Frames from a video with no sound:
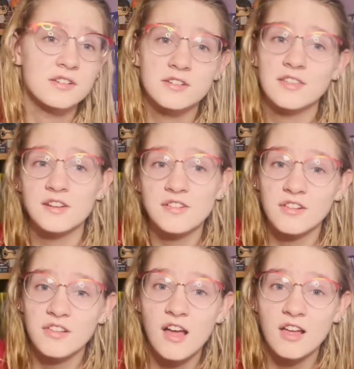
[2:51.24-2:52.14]
There's a
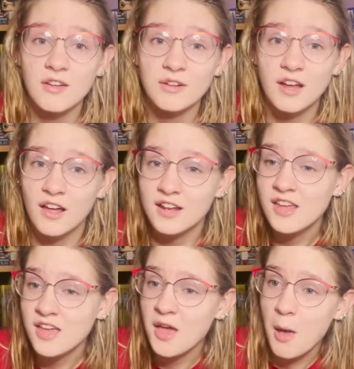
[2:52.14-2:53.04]
lot going on,
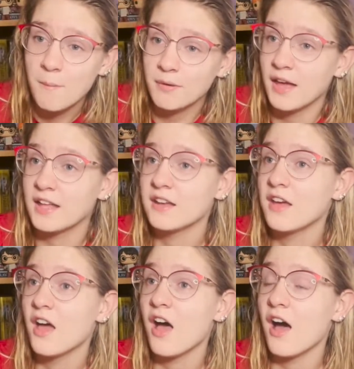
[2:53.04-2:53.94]
but
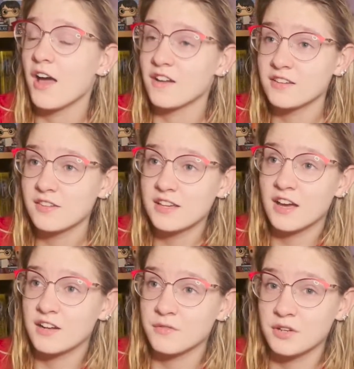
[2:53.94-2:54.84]
I honestly
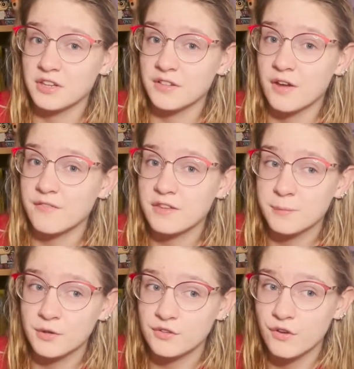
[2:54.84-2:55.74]
kind of really love this
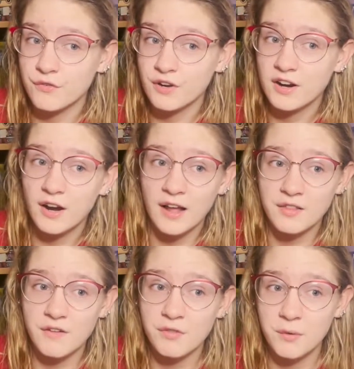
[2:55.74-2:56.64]
book so far. I
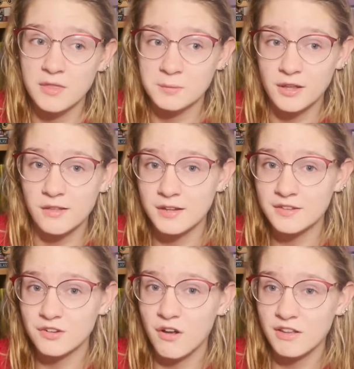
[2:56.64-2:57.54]
love the way the plot lines
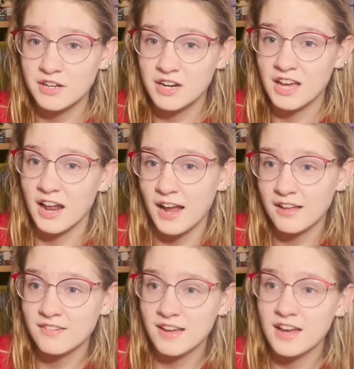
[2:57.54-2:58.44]
are all
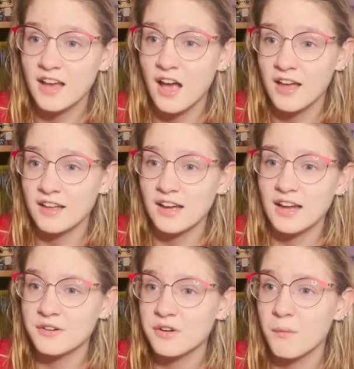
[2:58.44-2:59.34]
interconnecting. I
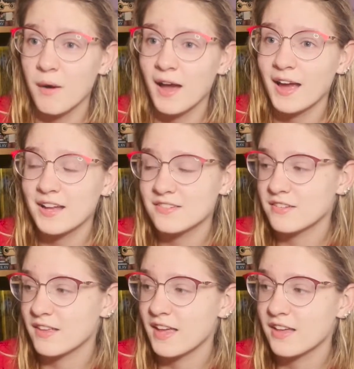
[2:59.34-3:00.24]
don't know why, I just
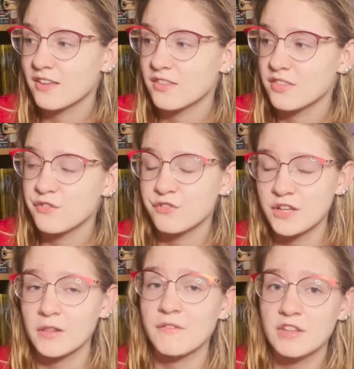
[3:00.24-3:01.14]
like the
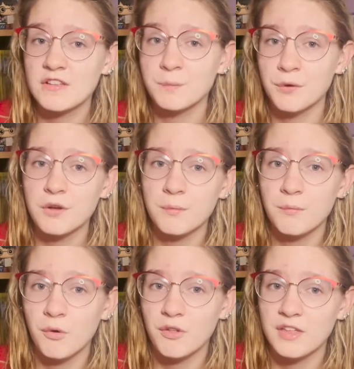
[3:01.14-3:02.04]
feel of this book
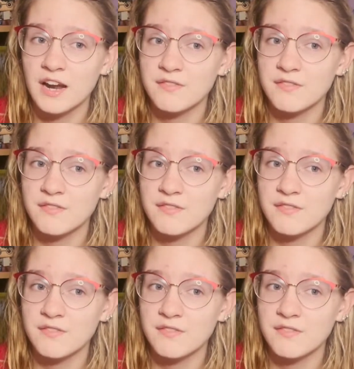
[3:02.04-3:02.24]
more than I've